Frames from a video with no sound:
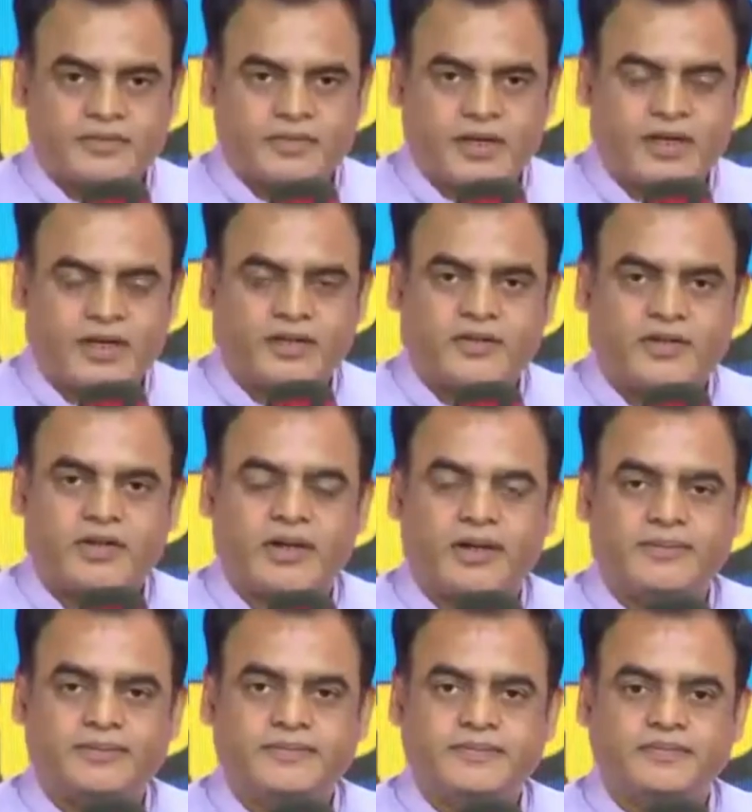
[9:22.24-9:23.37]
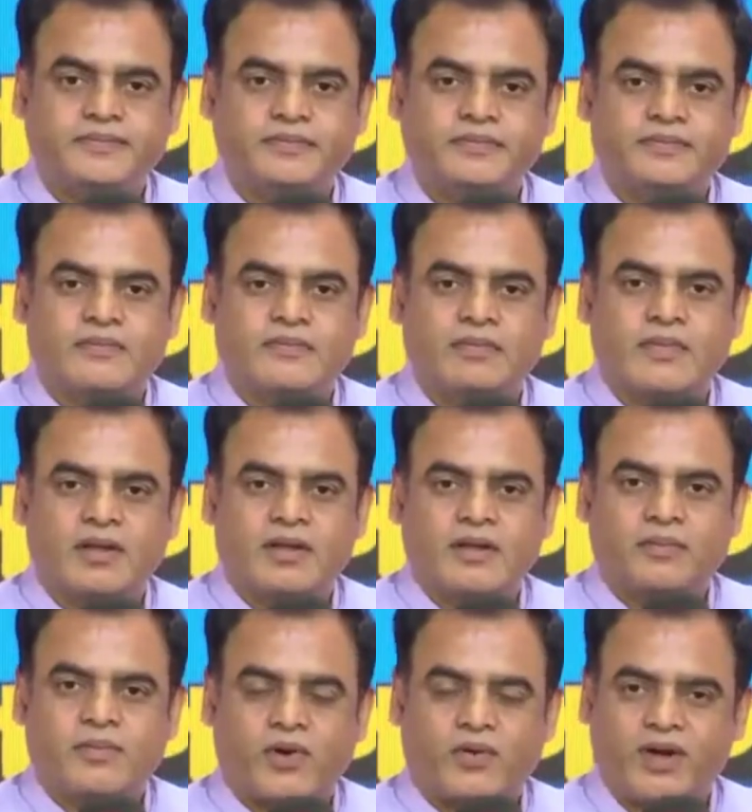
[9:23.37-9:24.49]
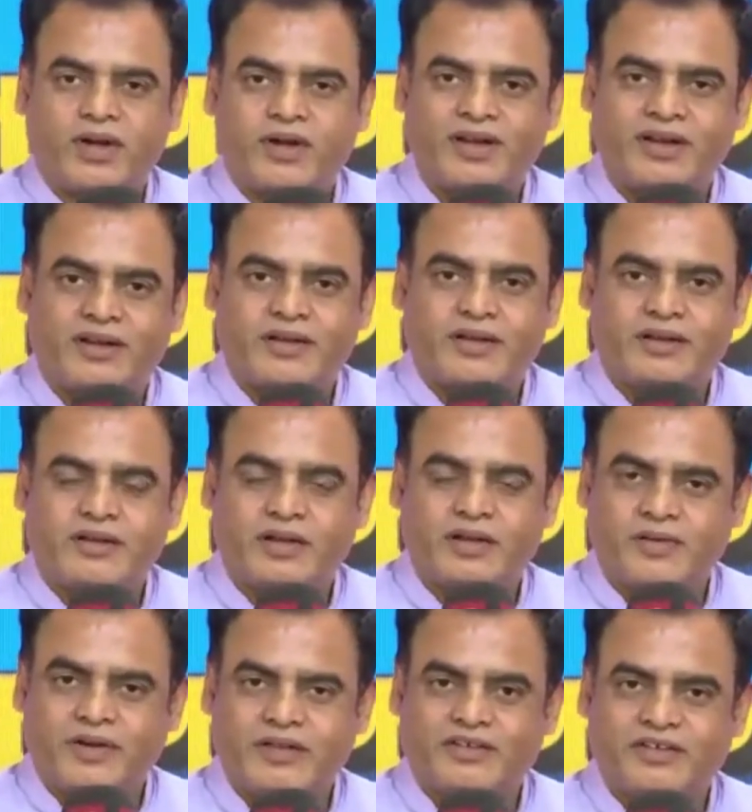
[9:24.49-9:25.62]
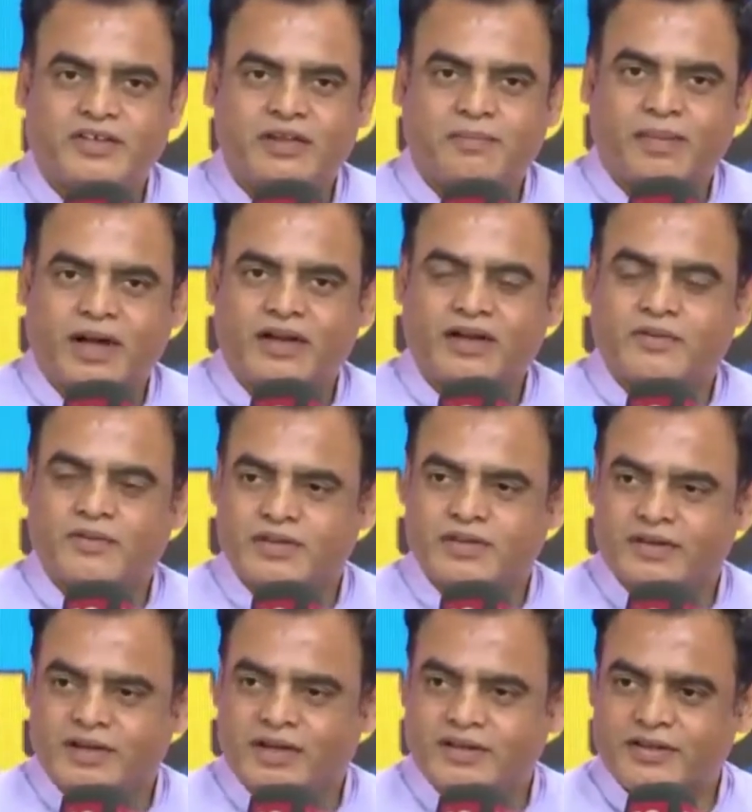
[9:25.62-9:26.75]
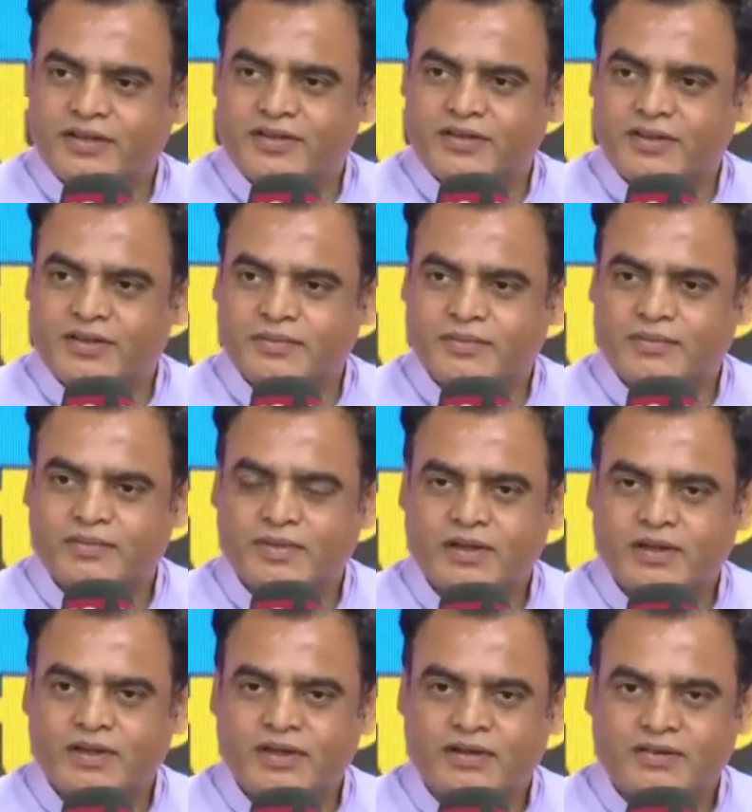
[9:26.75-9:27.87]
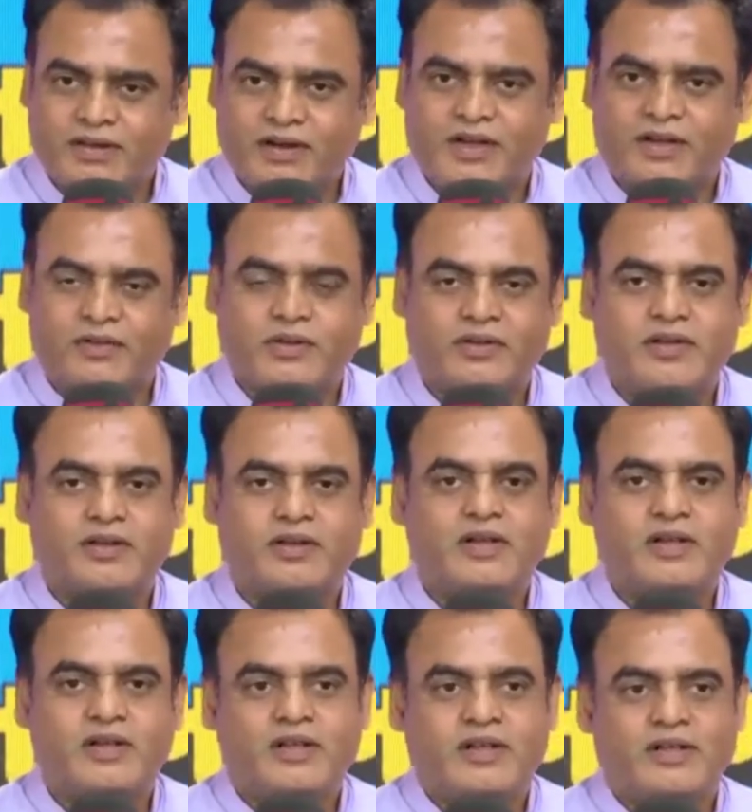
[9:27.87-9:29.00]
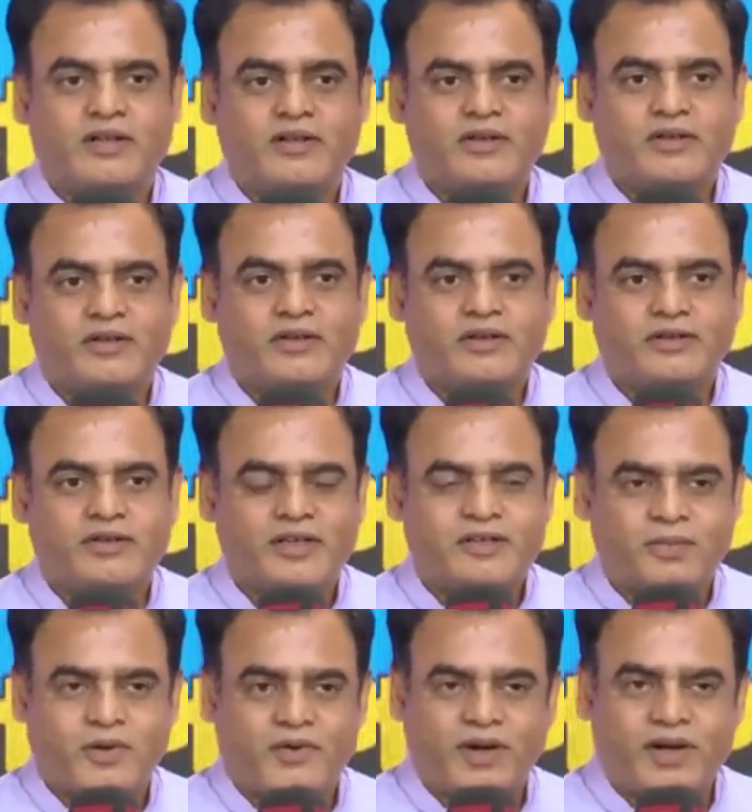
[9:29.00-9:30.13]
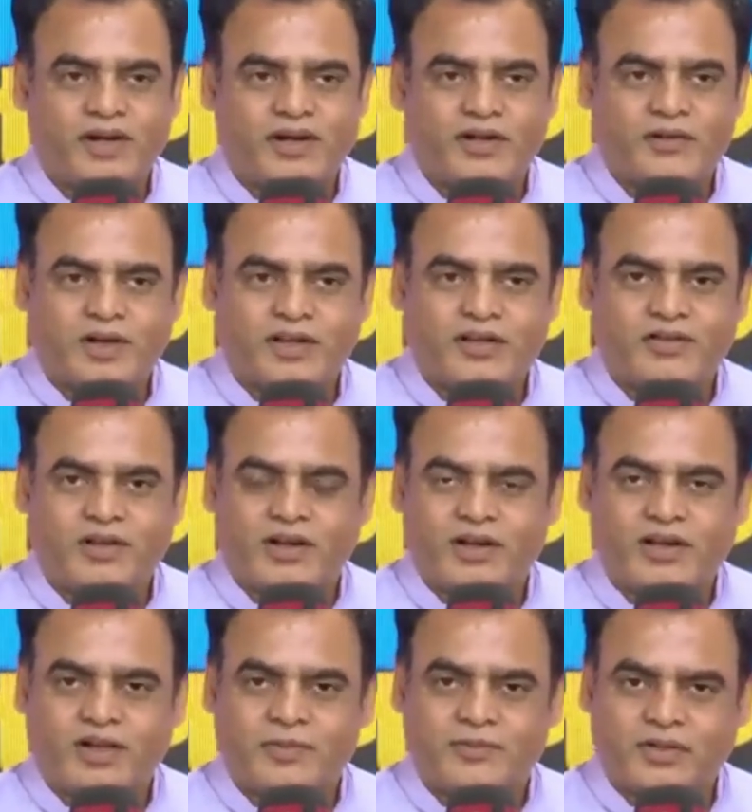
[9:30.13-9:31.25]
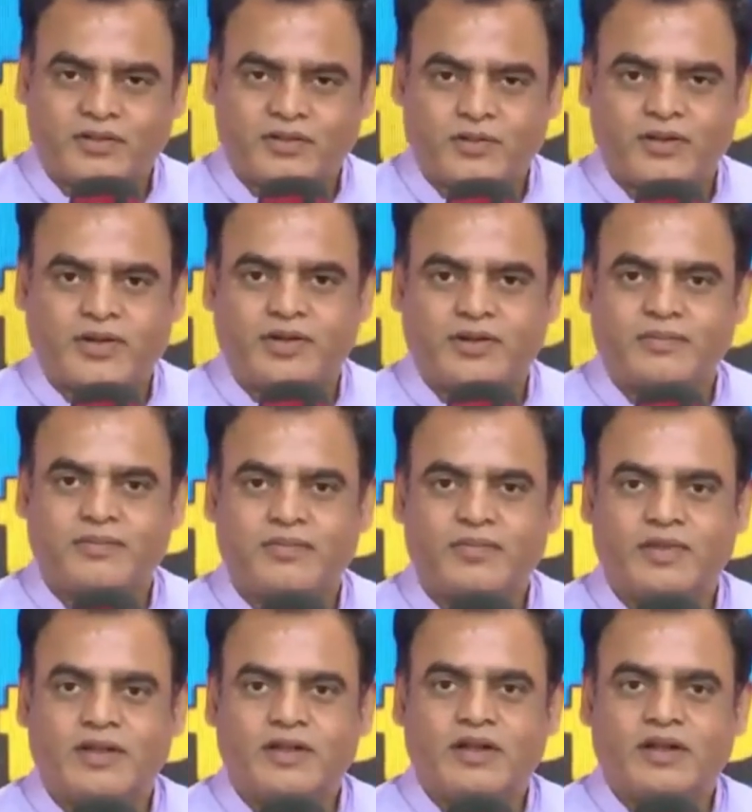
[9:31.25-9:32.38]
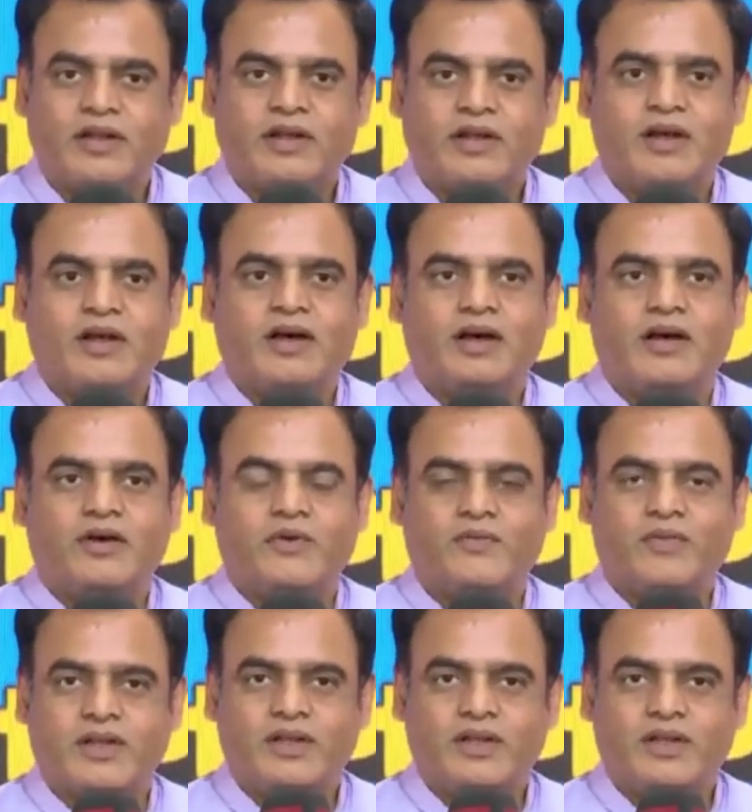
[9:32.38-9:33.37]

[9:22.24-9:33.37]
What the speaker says: Harish, providing device is a part of digitalization. It's not everything. Just providing device will not help the student. We